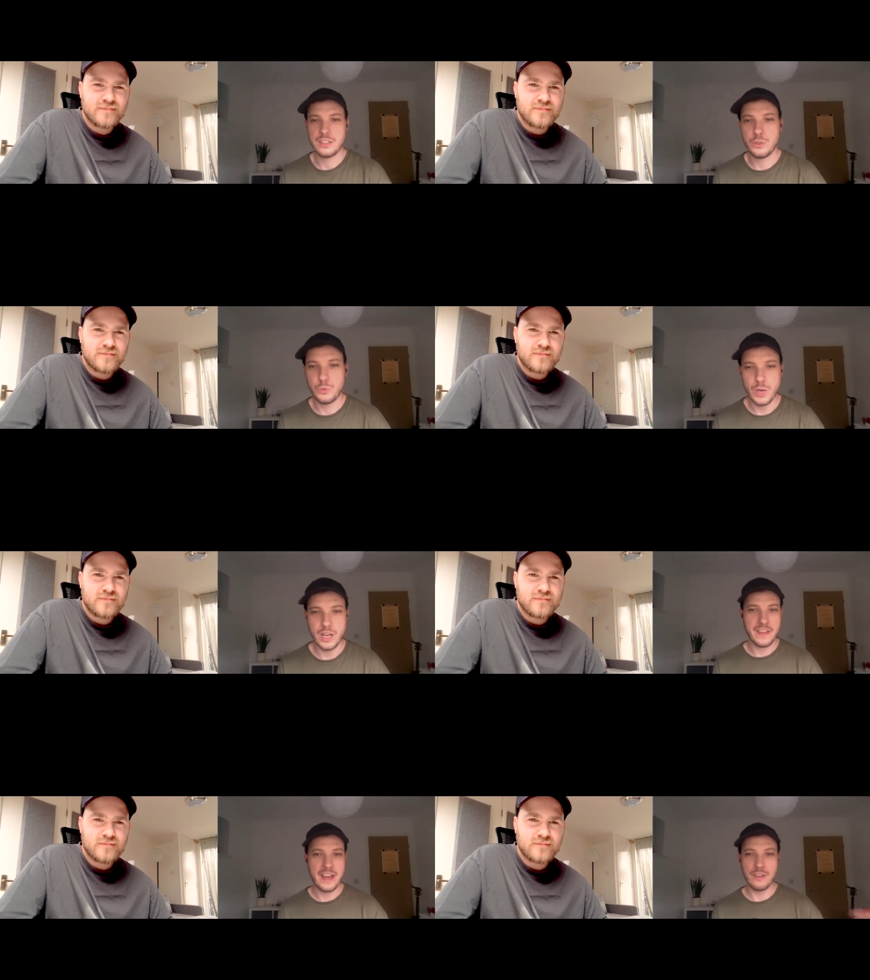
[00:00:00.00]
Speaker 1: you
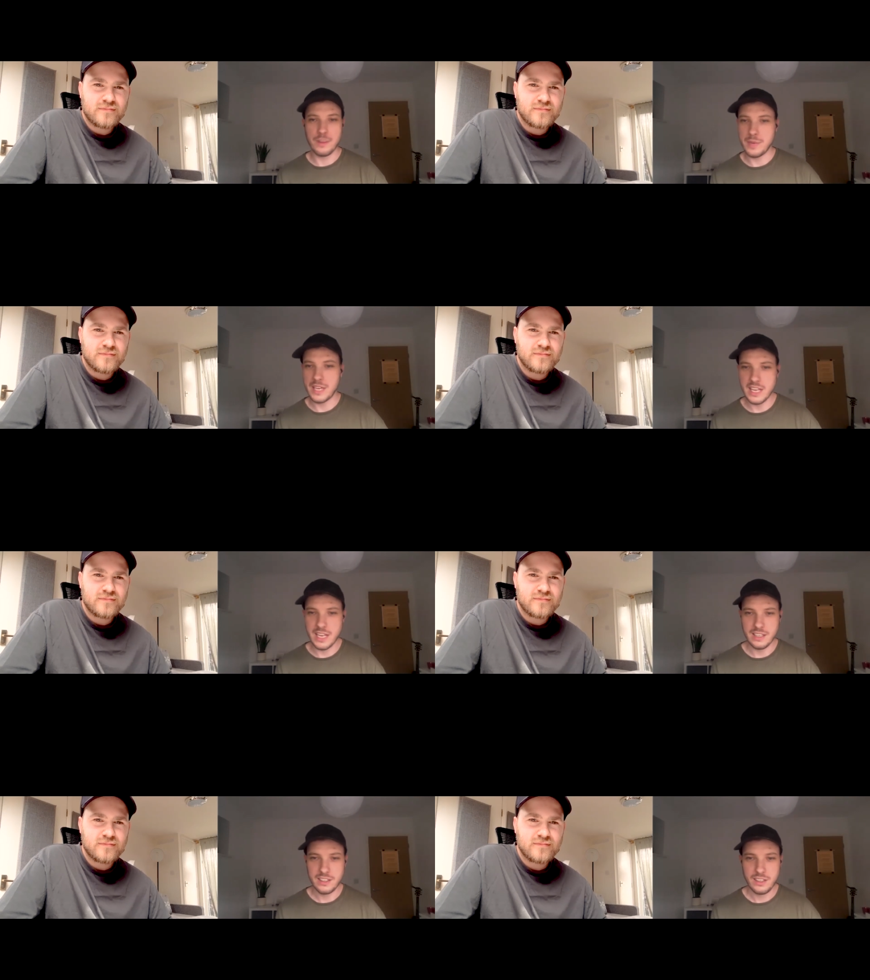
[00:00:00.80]
weren't there at the
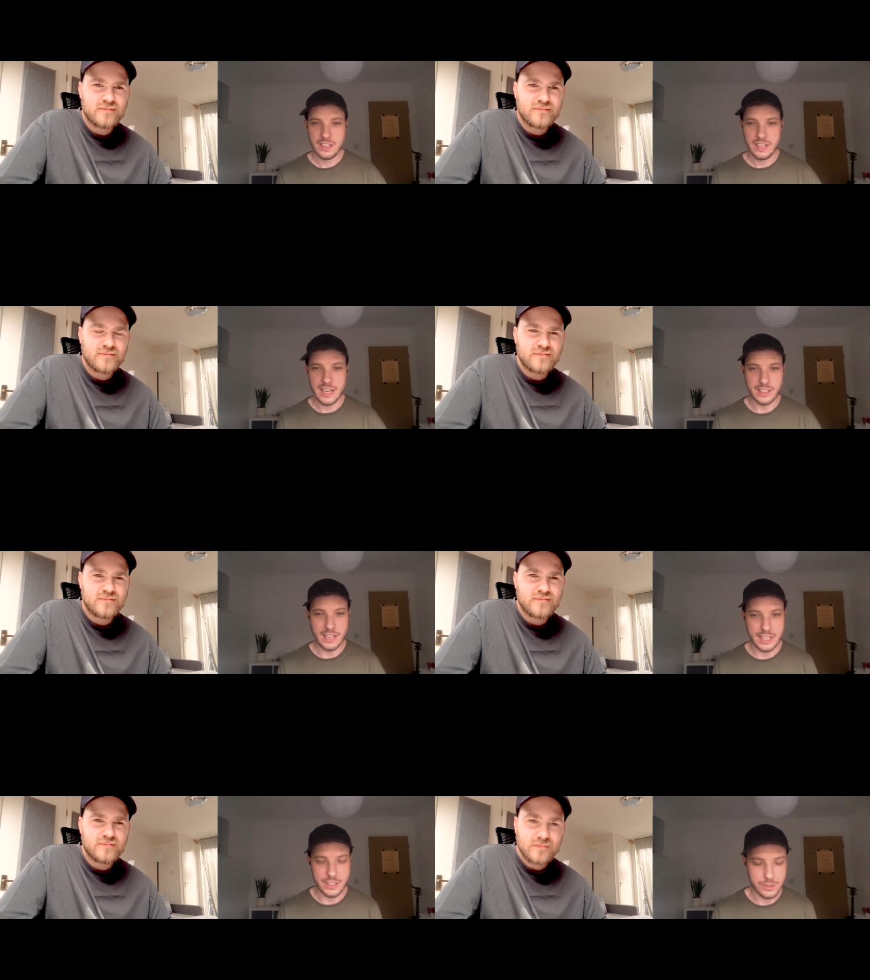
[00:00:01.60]
beginning and
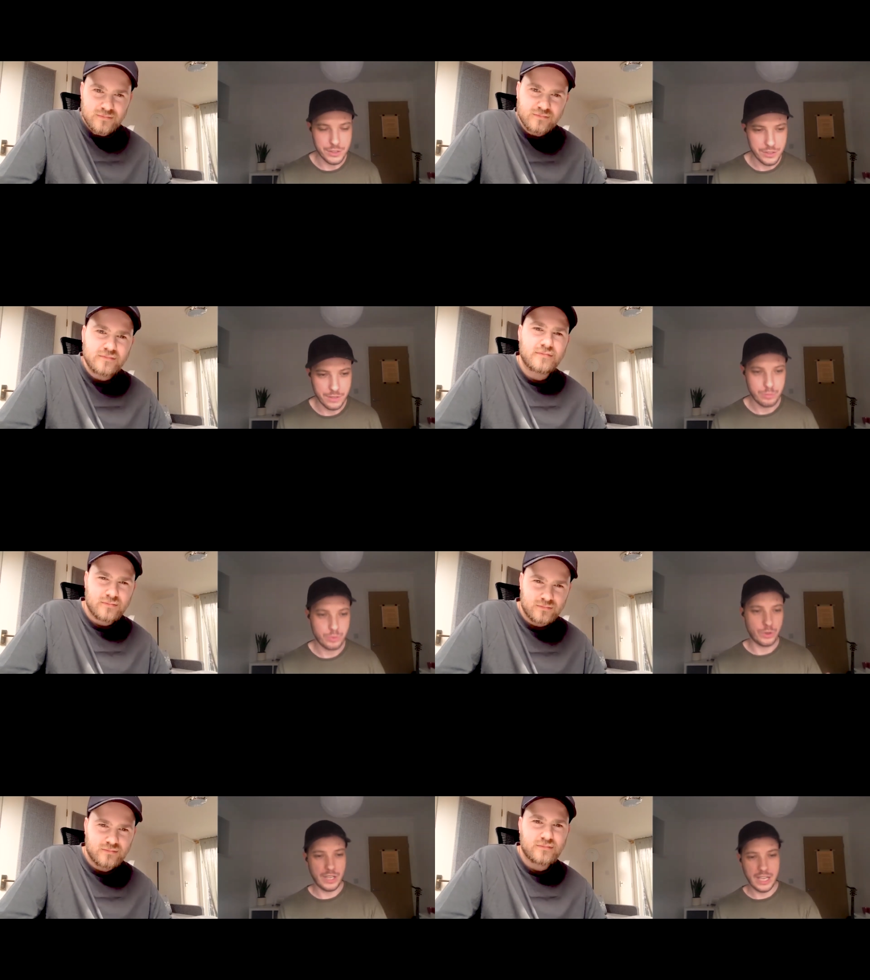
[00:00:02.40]
and you're sort of
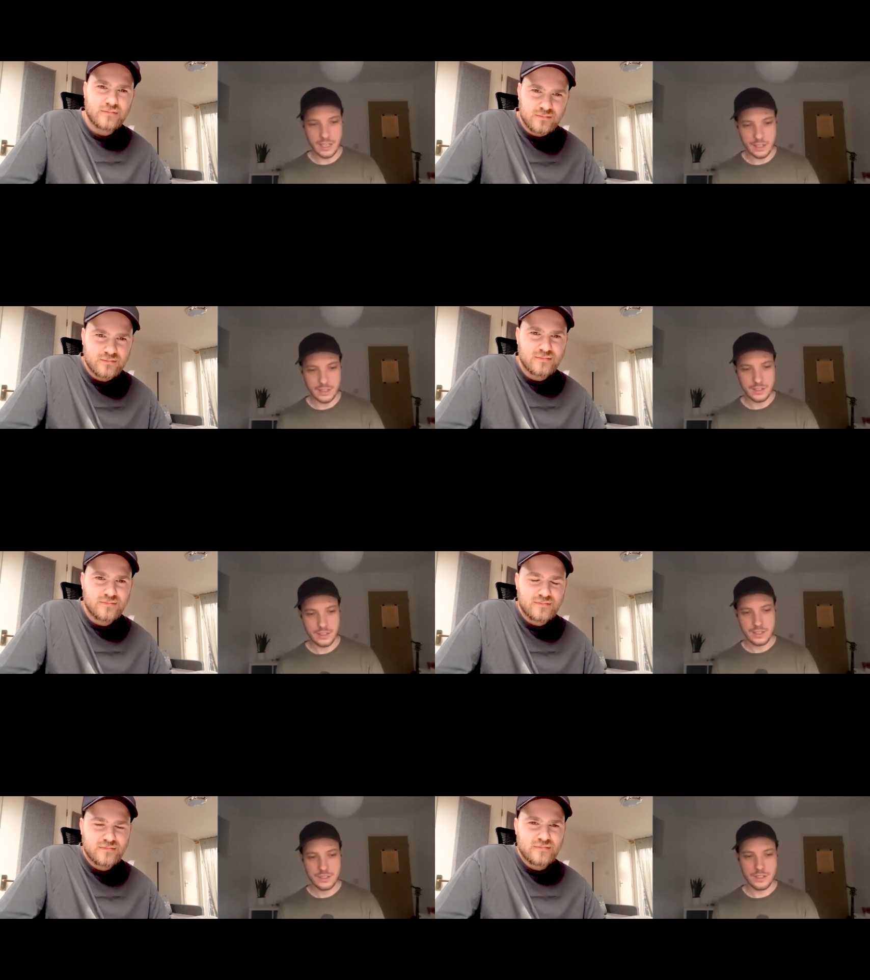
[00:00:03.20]
brought in
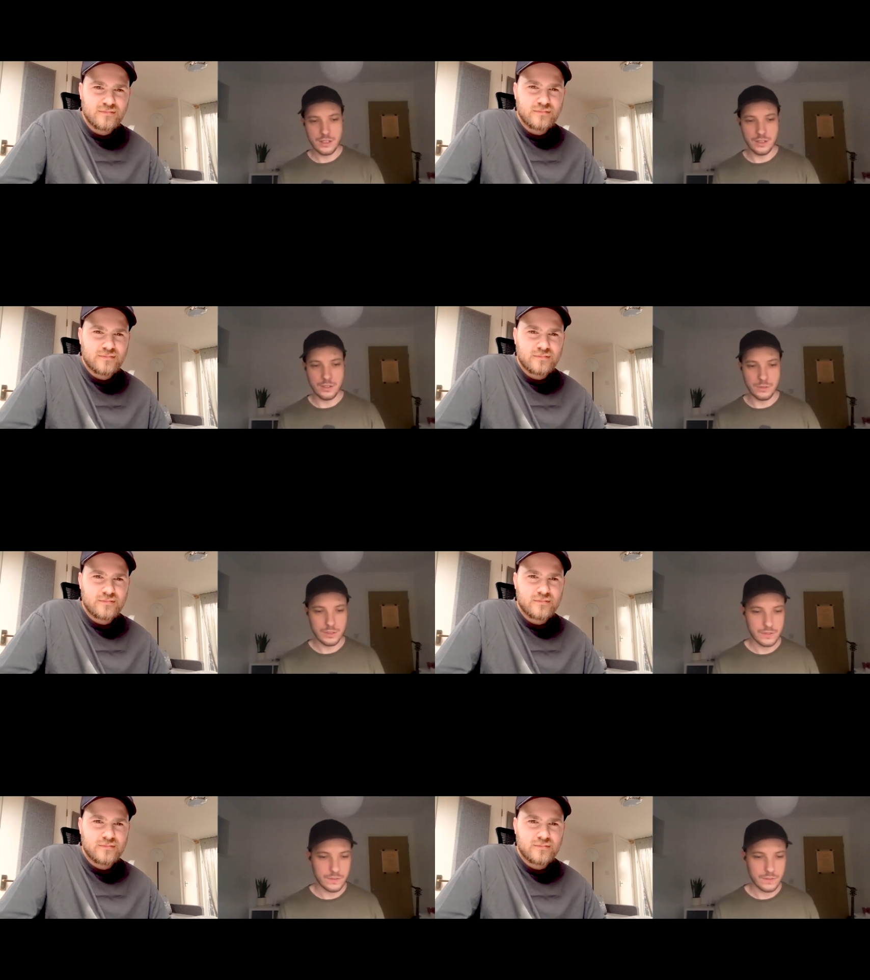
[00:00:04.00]
to